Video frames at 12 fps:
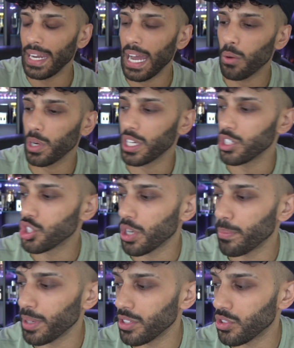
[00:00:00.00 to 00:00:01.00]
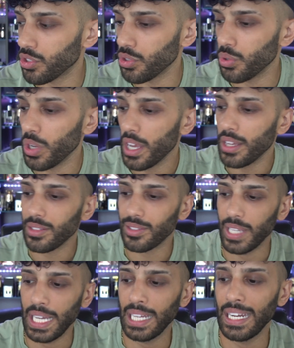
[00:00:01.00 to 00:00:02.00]
And now we're going to jump into
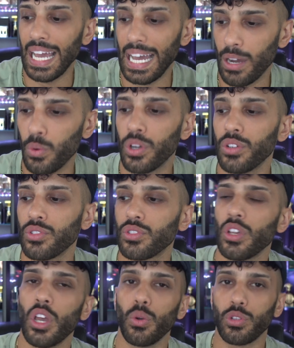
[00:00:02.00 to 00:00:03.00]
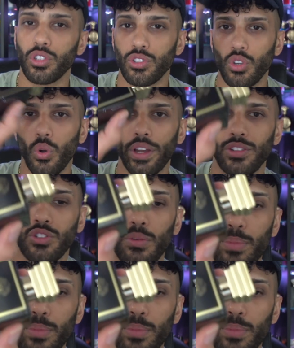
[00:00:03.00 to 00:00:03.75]
10 hours, which is going to